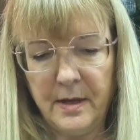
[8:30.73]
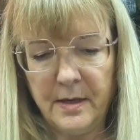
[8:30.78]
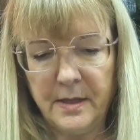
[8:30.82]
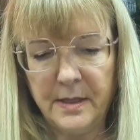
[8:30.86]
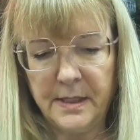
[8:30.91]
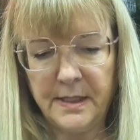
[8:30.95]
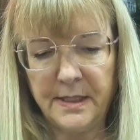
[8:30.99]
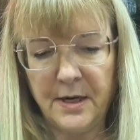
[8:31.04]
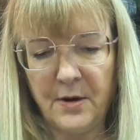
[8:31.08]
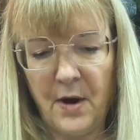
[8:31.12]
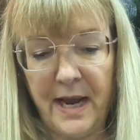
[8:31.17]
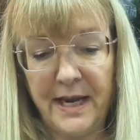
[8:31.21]

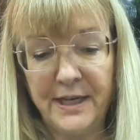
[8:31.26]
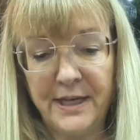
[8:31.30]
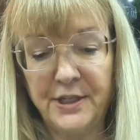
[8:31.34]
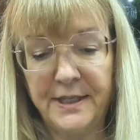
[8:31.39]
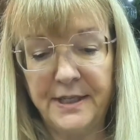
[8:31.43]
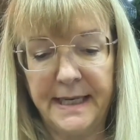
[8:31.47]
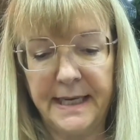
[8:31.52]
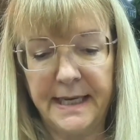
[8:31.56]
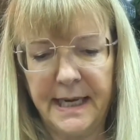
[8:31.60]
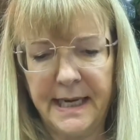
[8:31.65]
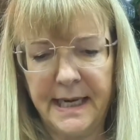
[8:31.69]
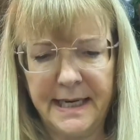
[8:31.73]
So I just
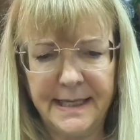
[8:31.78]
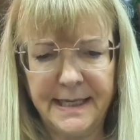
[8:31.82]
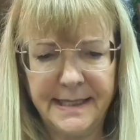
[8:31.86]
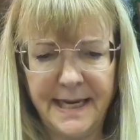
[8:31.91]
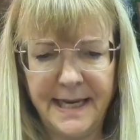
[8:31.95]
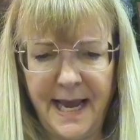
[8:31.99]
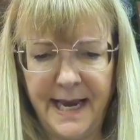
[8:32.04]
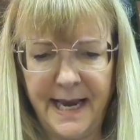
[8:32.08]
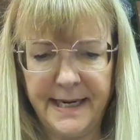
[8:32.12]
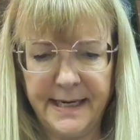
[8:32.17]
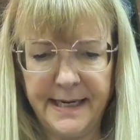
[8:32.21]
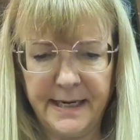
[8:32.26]
didn't get it
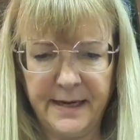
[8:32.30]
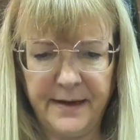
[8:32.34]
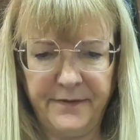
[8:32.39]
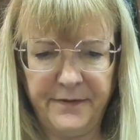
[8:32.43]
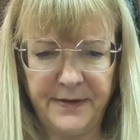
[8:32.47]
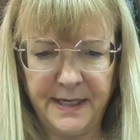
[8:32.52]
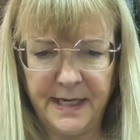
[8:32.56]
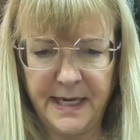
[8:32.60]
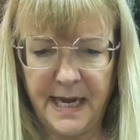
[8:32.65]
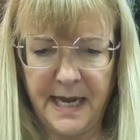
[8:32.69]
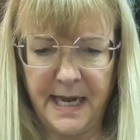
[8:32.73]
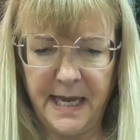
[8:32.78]
tight enough,
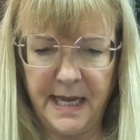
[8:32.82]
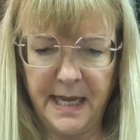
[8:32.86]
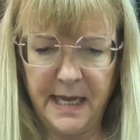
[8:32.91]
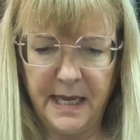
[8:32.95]
did I?